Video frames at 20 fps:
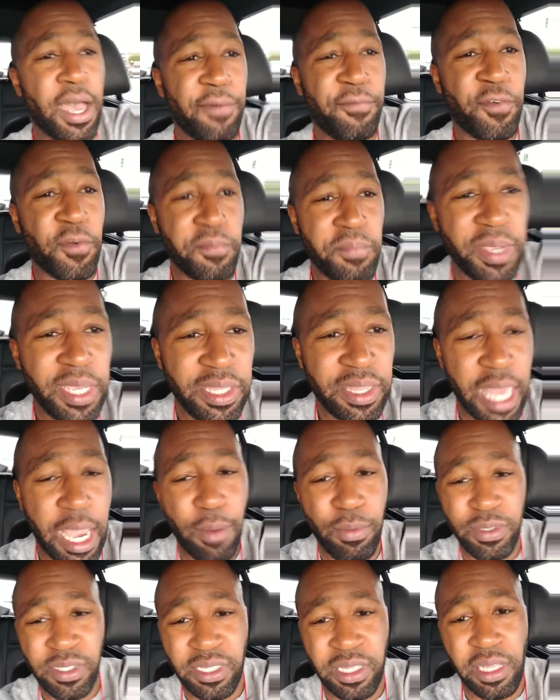For me,
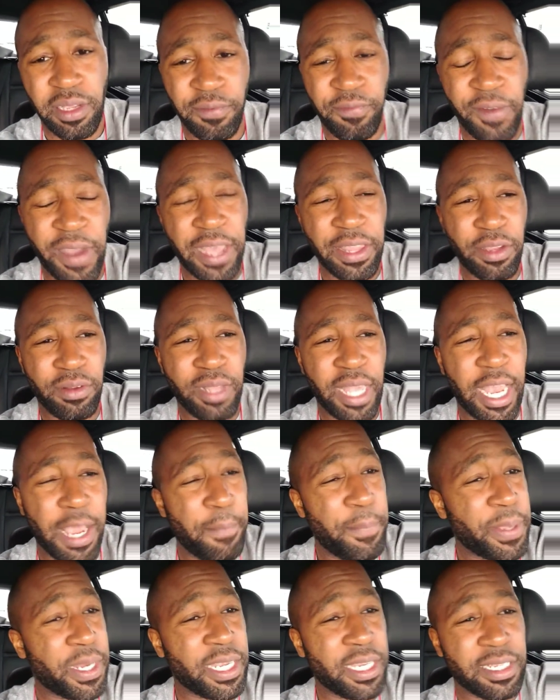that would solidify their
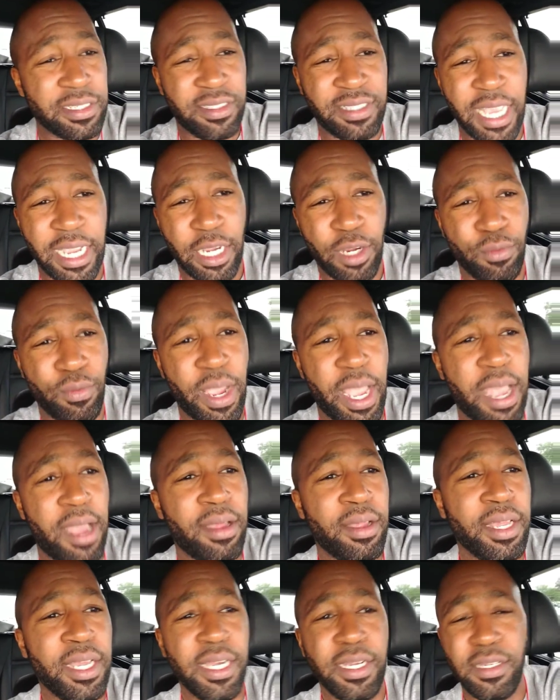lineup. And in the second
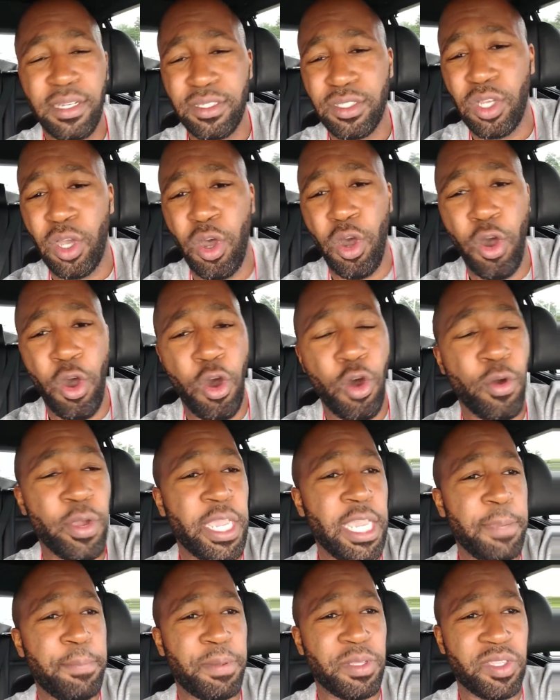round, there's a whole
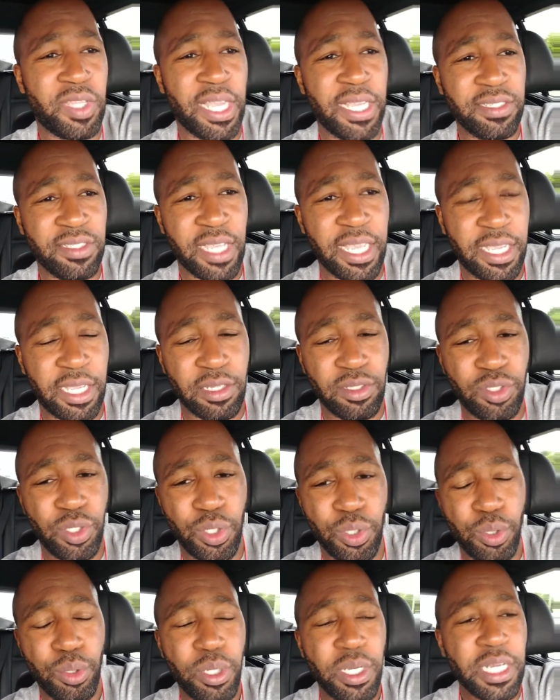heap of things they can
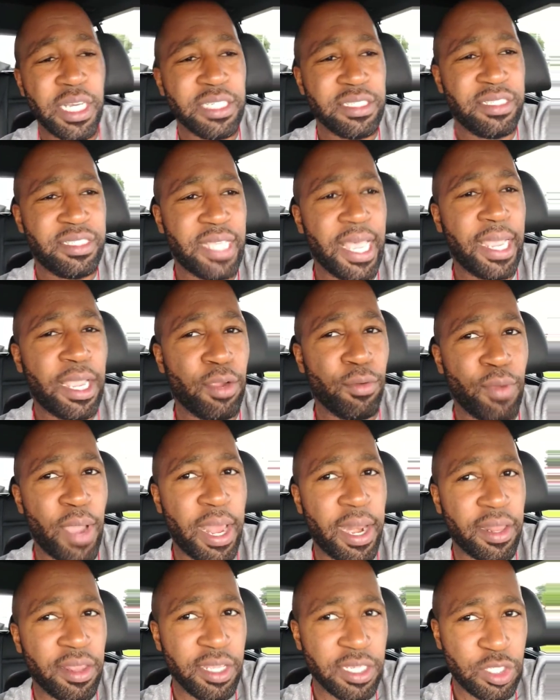do. Second
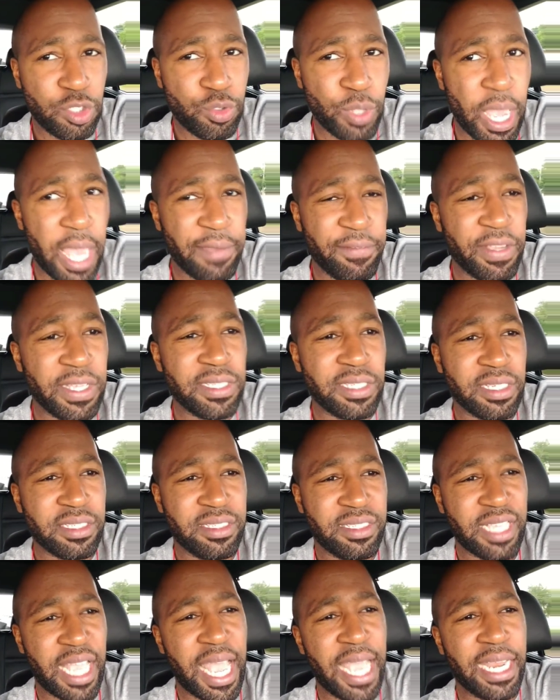round of this draft is
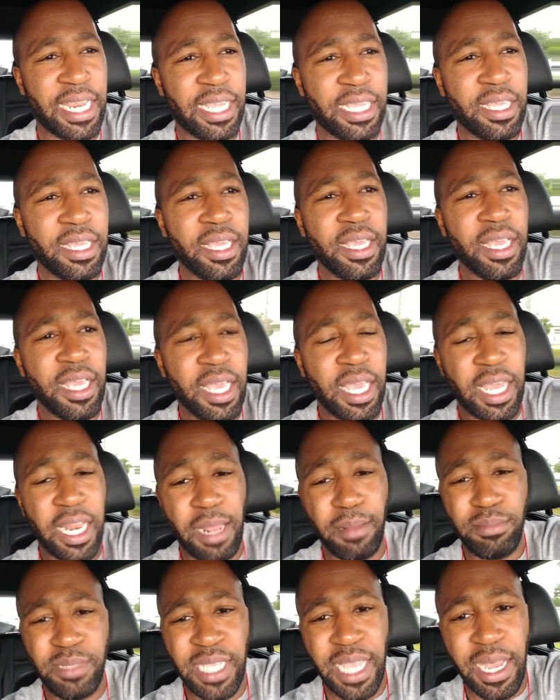exciting. And
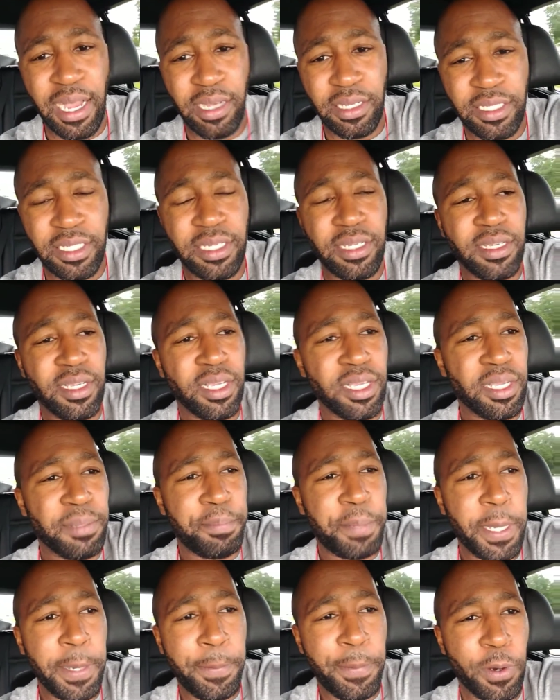I'm telling you,
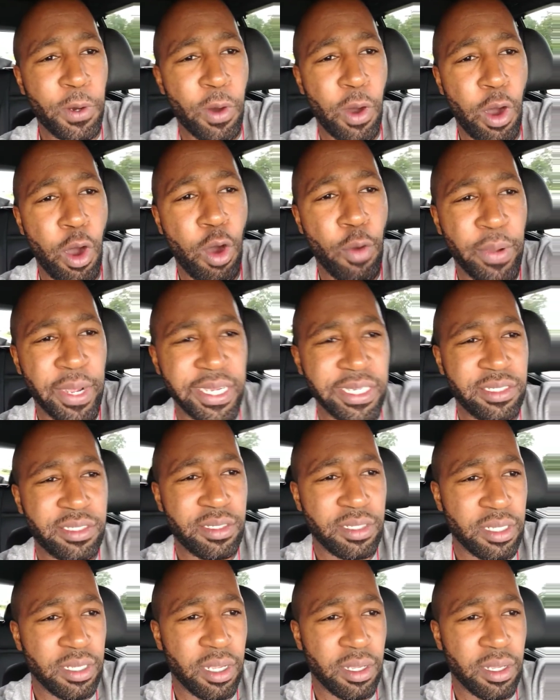people always